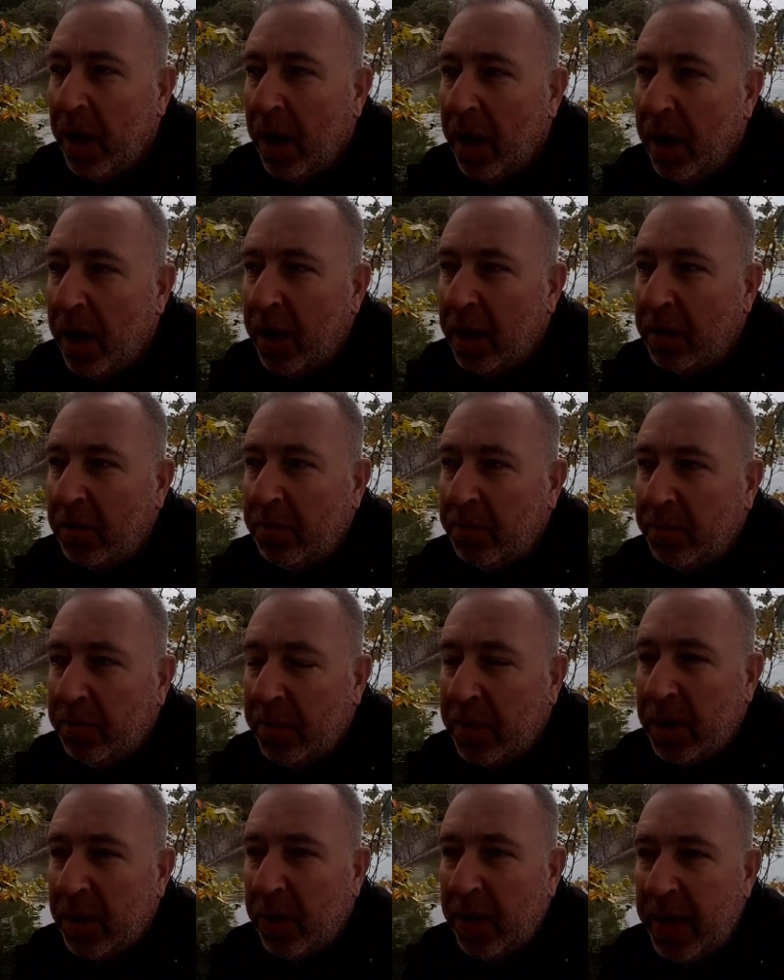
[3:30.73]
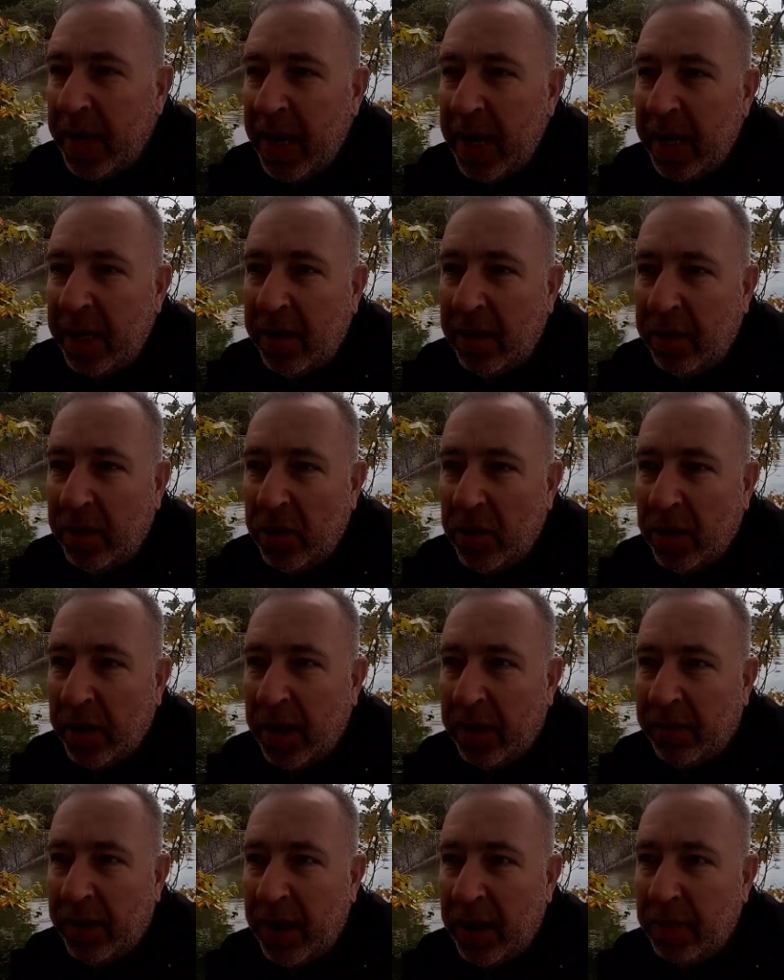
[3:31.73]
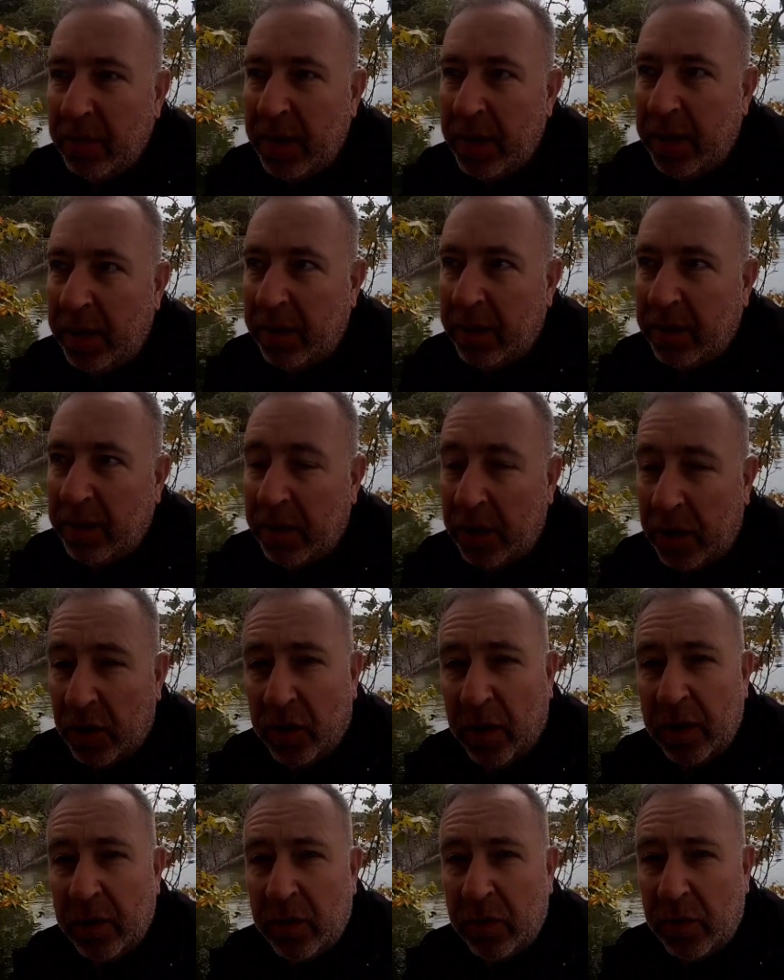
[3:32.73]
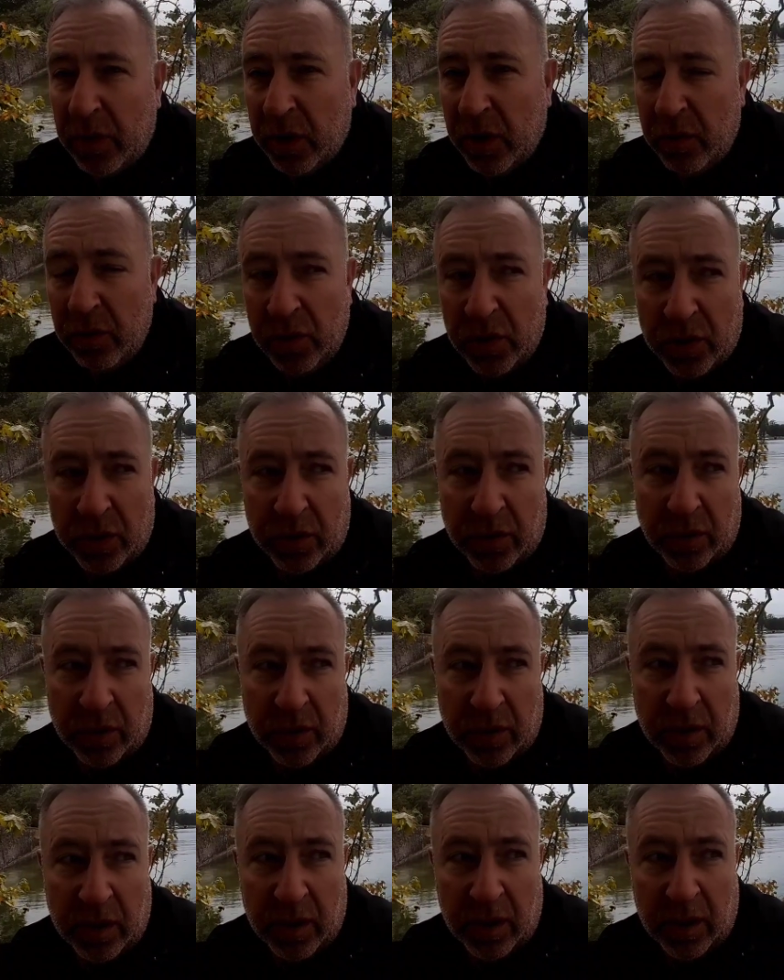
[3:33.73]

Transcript: So again, you're going to have how many disgruntled soldiers